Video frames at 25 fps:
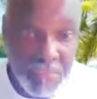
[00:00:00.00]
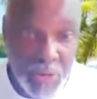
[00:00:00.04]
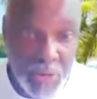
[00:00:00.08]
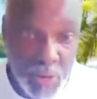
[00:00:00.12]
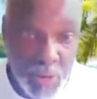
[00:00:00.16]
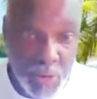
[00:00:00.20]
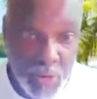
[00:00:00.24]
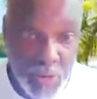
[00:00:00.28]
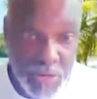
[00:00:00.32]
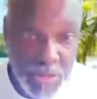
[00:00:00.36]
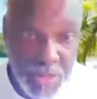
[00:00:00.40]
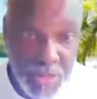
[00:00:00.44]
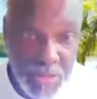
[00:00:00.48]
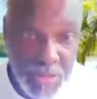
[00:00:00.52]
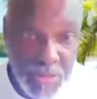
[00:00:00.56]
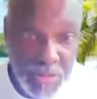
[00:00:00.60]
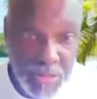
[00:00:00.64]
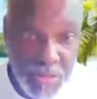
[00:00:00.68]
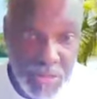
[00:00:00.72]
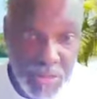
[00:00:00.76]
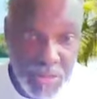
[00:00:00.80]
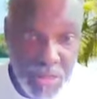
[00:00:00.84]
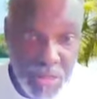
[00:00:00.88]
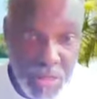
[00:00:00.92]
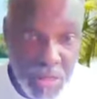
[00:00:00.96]
for man made
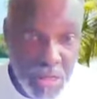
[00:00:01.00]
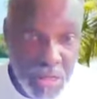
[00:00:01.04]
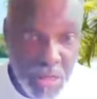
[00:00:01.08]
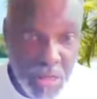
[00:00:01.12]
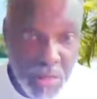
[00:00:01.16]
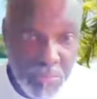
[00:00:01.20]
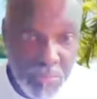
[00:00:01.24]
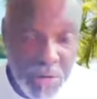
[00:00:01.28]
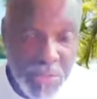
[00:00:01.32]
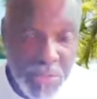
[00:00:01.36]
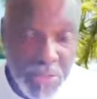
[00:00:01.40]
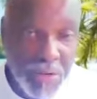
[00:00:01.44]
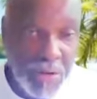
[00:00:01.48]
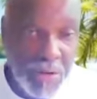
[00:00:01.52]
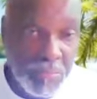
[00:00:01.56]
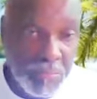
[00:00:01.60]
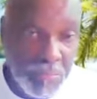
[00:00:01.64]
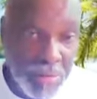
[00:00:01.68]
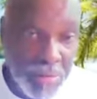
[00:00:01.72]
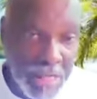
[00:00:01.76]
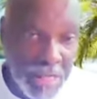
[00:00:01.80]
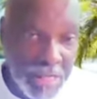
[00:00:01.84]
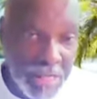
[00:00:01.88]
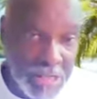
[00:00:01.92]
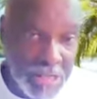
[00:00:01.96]
chemicals.
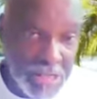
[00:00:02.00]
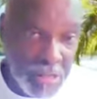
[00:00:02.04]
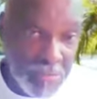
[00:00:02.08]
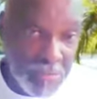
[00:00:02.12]
But